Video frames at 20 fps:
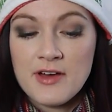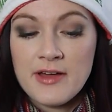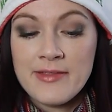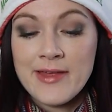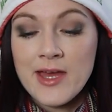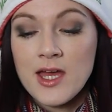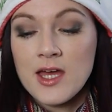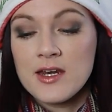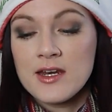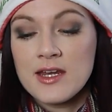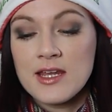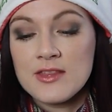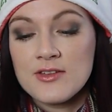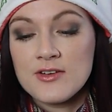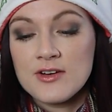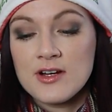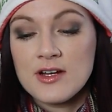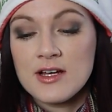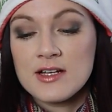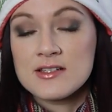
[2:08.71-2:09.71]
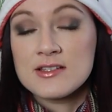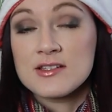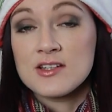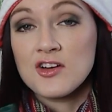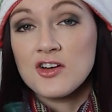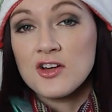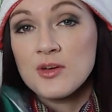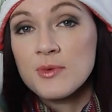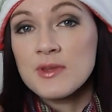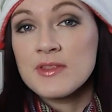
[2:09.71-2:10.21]
and then either a
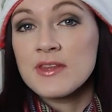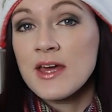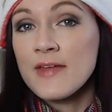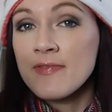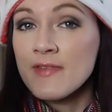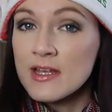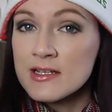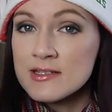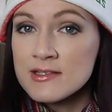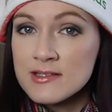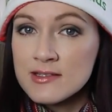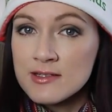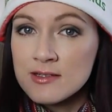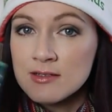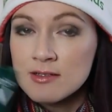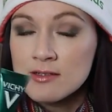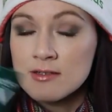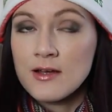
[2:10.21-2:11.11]
serum and then this,